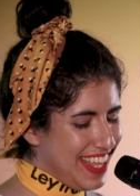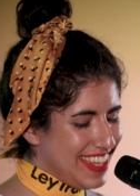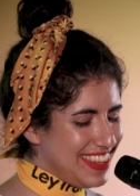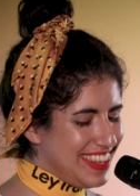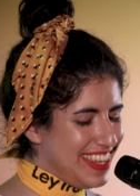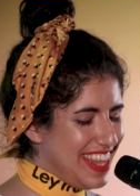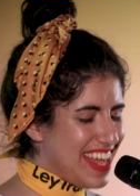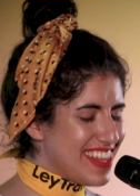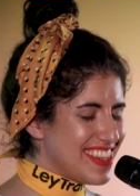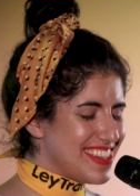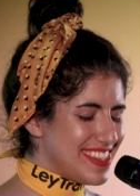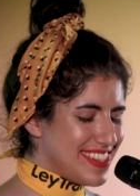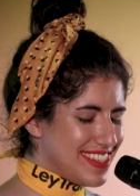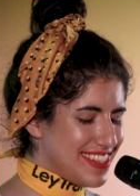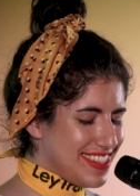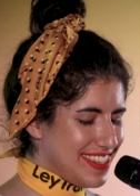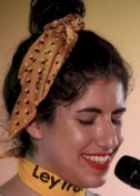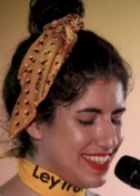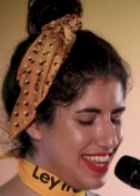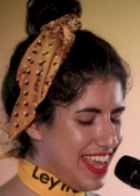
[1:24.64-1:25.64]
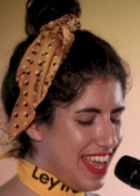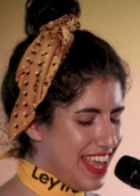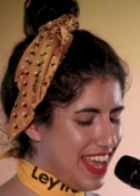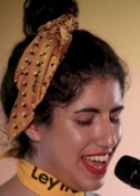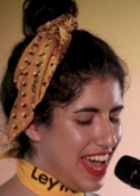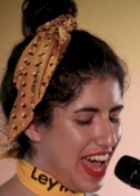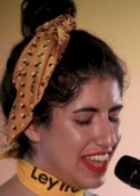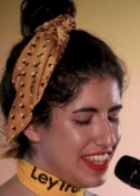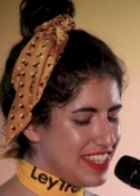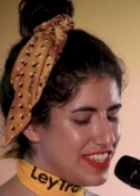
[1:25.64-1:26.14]
That's
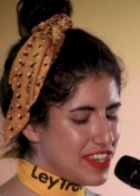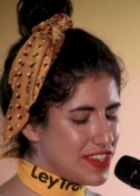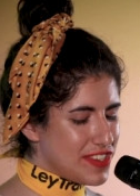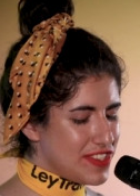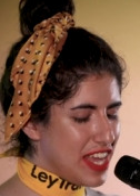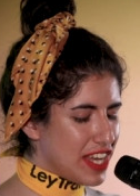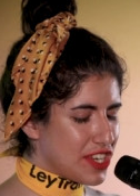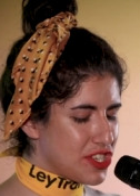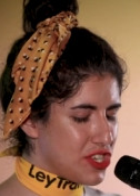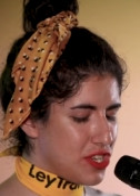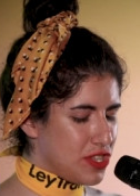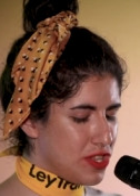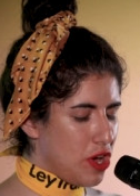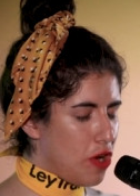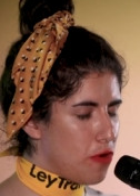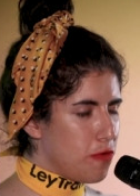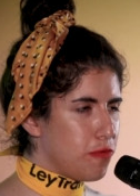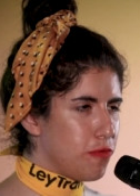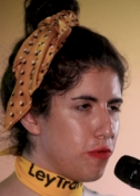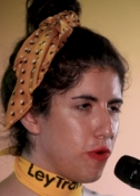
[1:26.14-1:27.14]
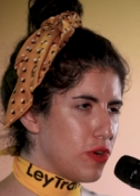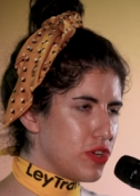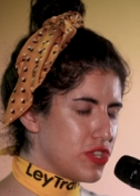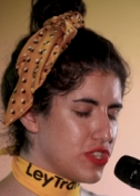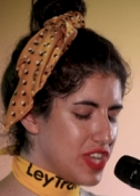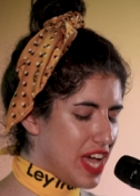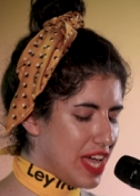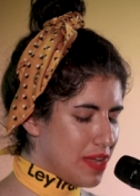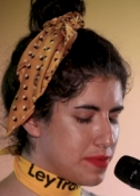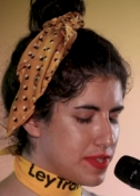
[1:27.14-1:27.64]
an intersection of four
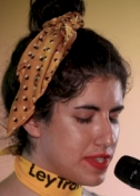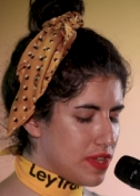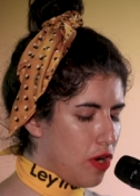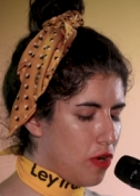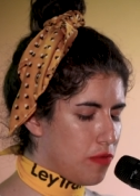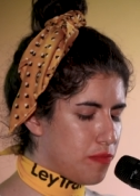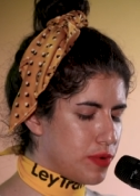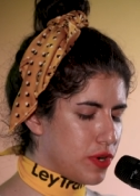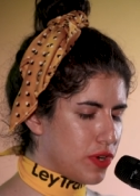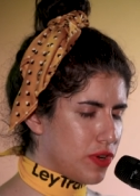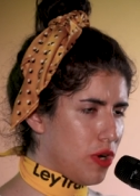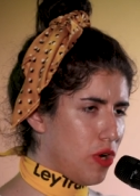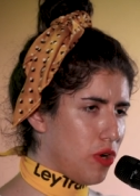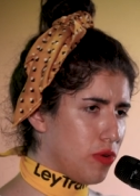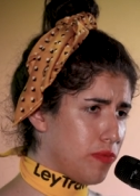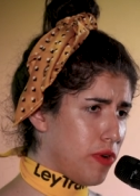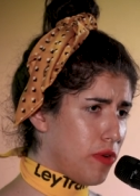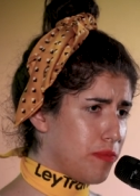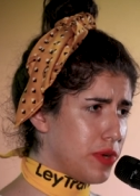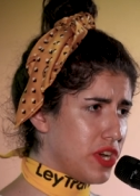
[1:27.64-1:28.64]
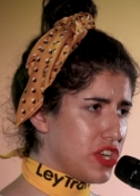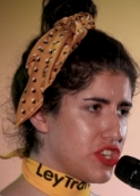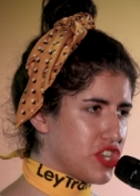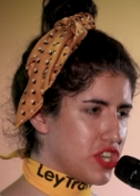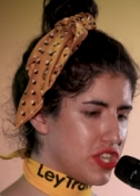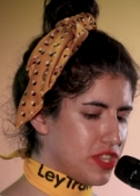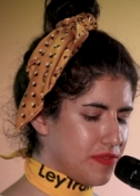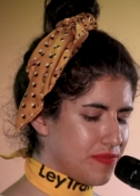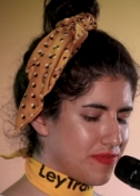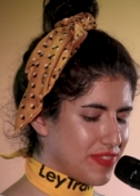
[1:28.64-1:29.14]
types of
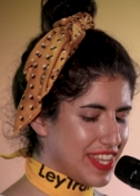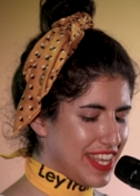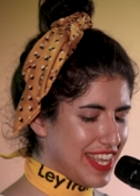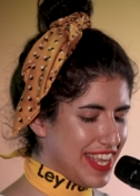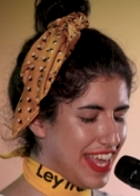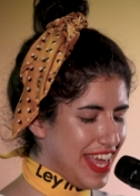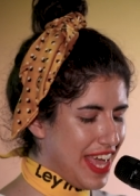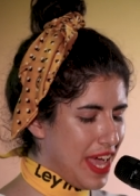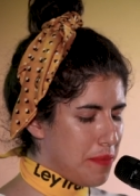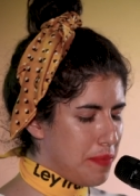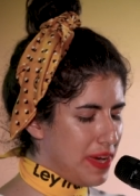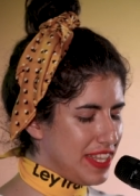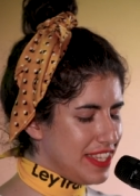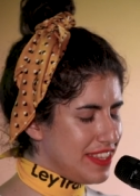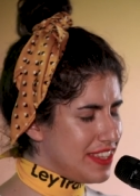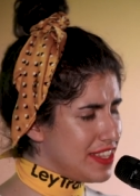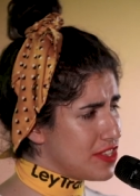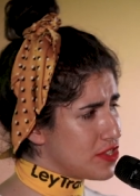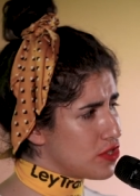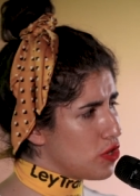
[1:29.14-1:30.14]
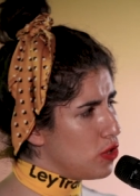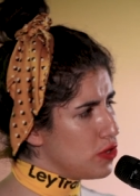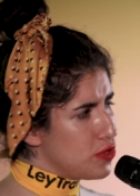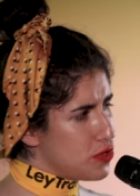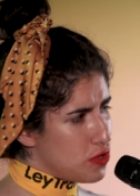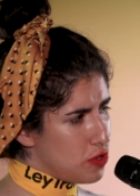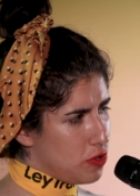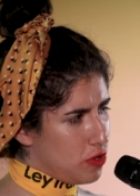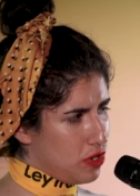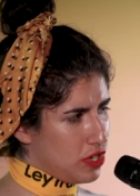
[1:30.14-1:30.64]
oppression. But it is
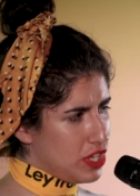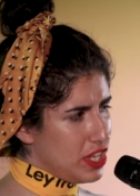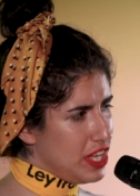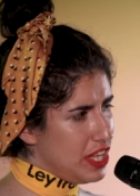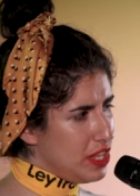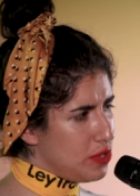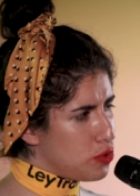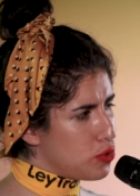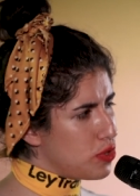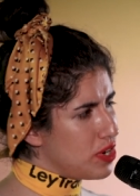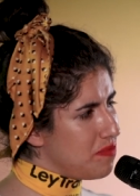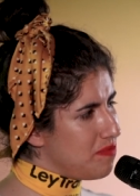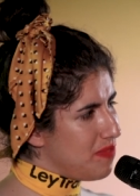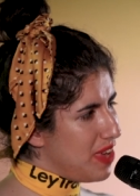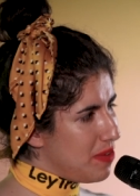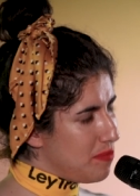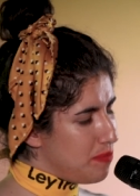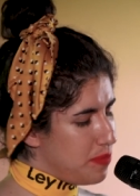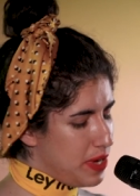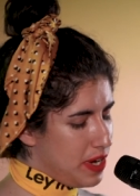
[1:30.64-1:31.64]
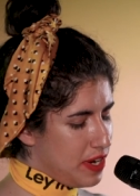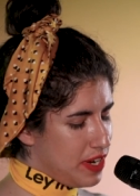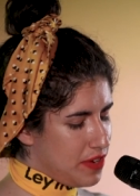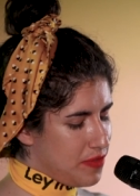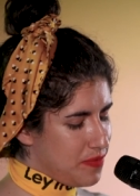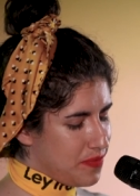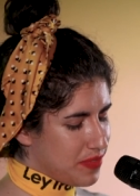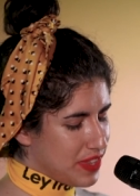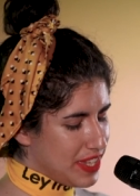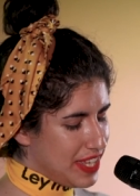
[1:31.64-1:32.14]
also key to remember
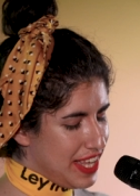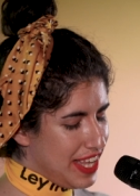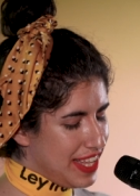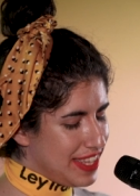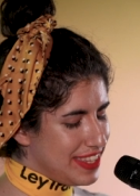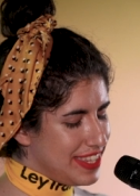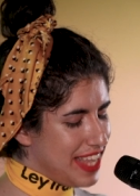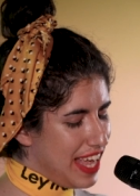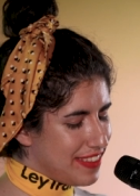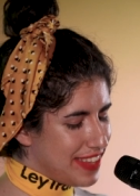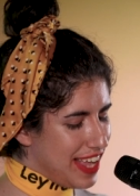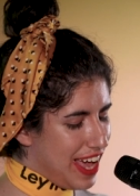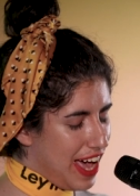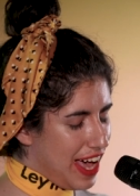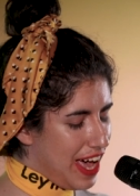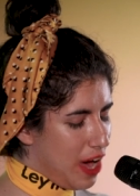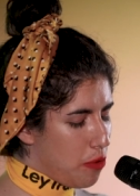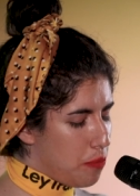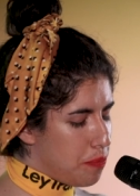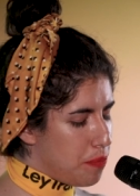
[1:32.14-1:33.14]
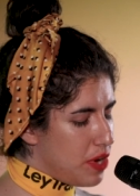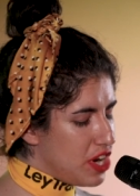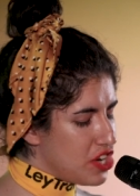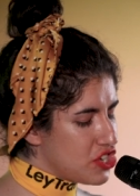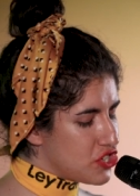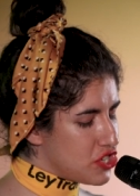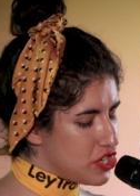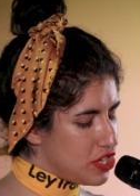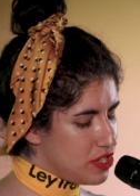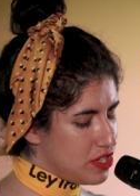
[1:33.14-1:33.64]
that
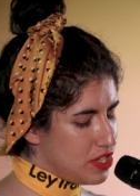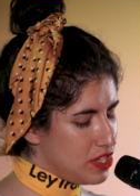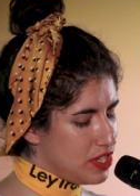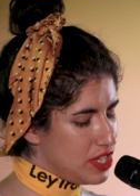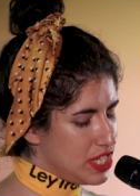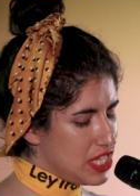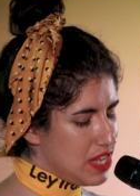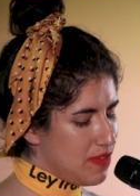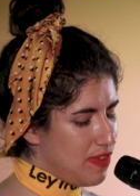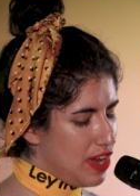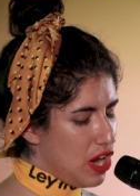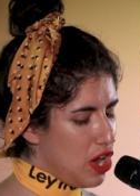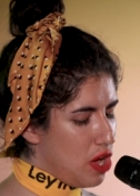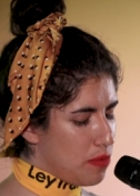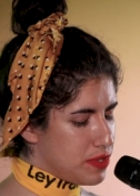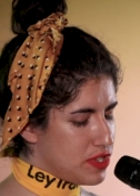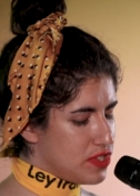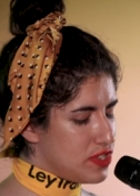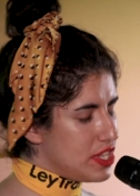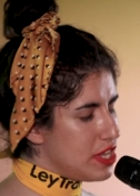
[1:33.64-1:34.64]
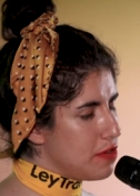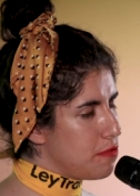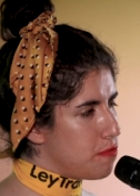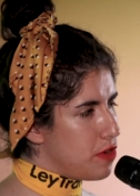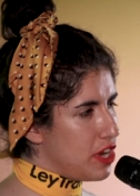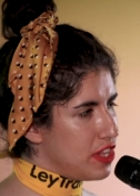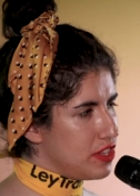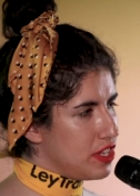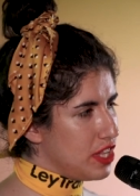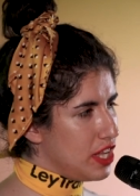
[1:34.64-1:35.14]
oppression develops
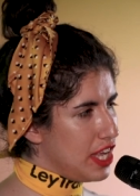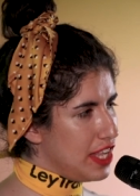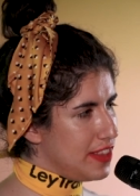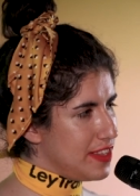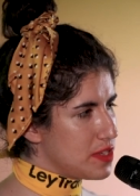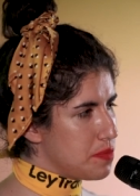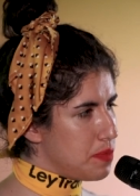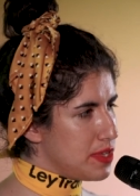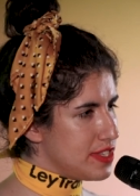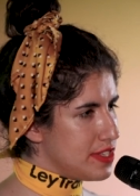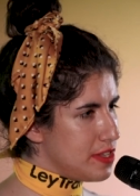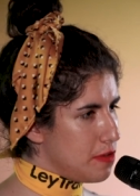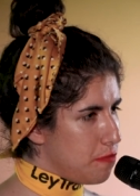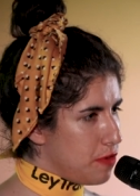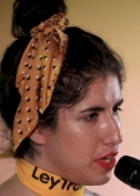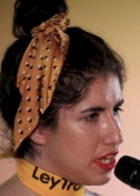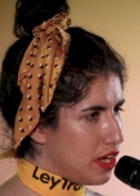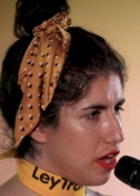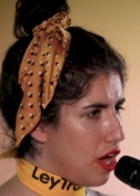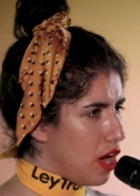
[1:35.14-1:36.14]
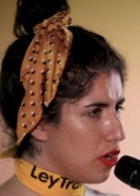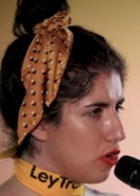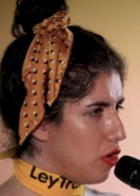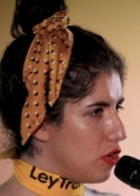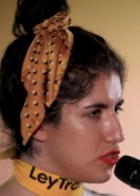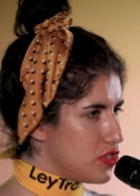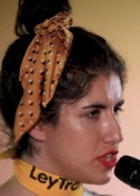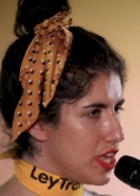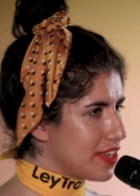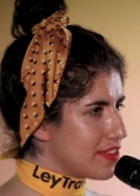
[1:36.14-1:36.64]
different in a specific
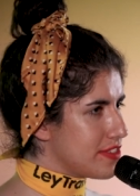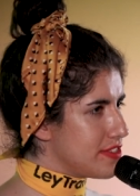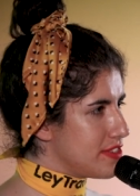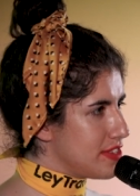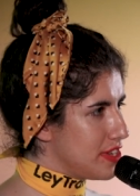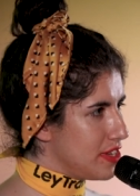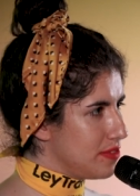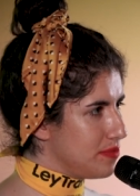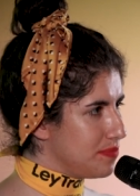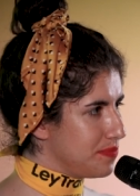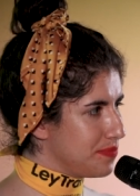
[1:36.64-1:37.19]
context.